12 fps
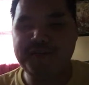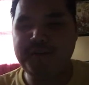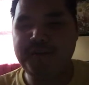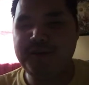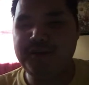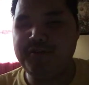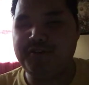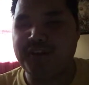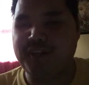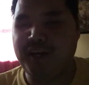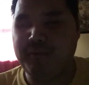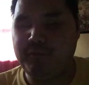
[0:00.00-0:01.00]
could be used a
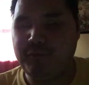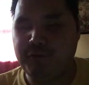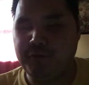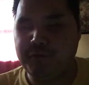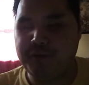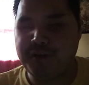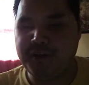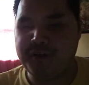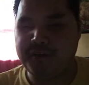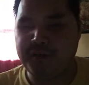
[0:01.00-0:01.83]
lot more with,